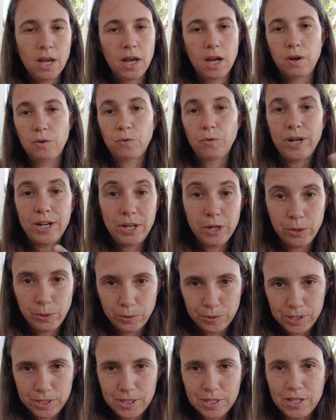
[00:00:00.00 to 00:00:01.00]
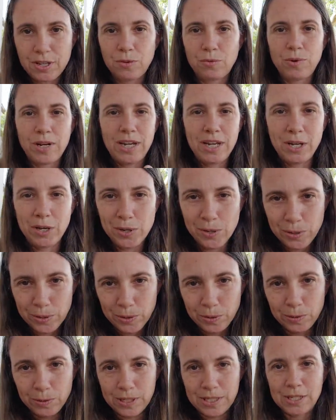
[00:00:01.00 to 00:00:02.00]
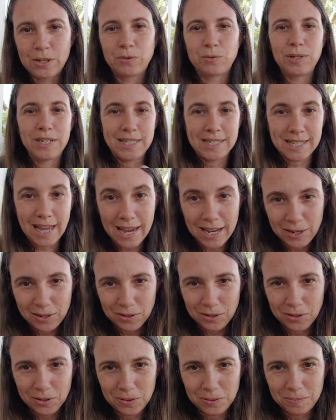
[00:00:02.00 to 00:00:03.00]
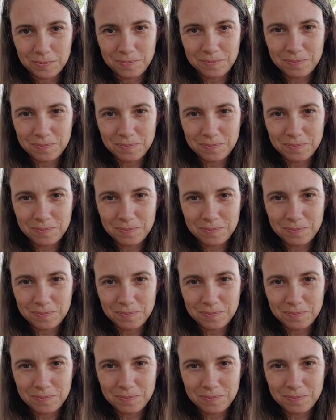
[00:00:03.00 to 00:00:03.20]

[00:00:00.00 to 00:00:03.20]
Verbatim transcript: Reduce, reuse, recycle.